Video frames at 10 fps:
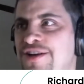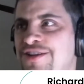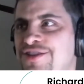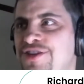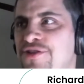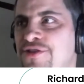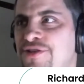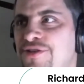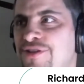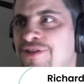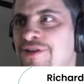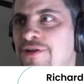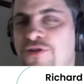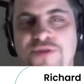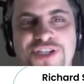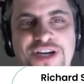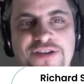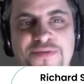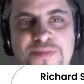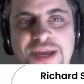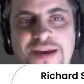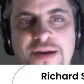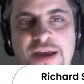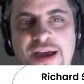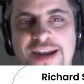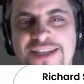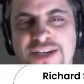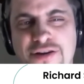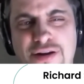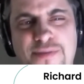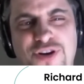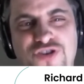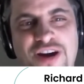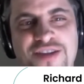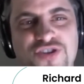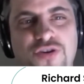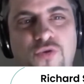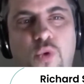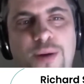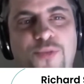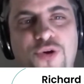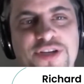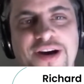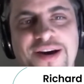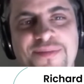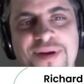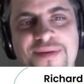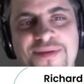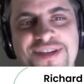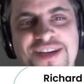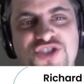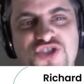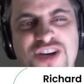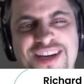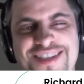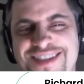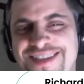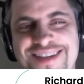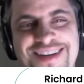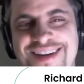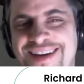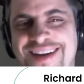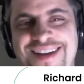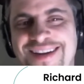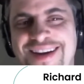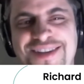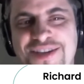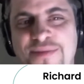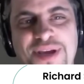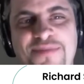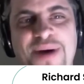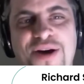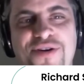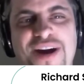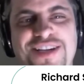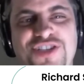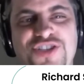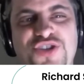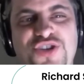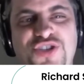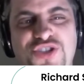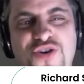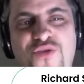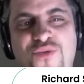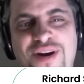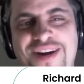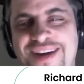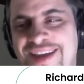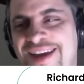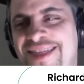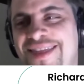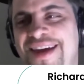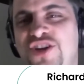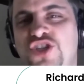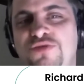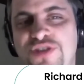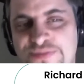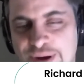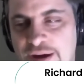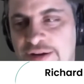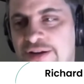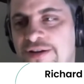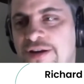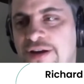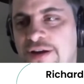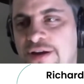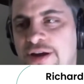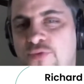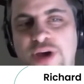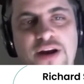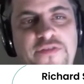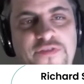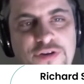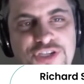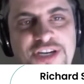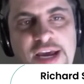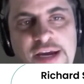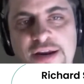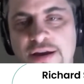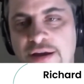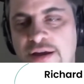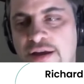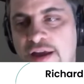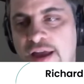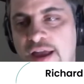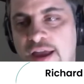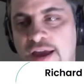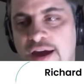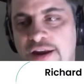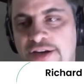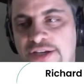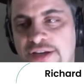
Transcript: to this other girl who reached out to me, and I said, you know what, I'm going to try this girl one more time because I just, like something about her, I just don't want to. And then she responded, and we had our first date, and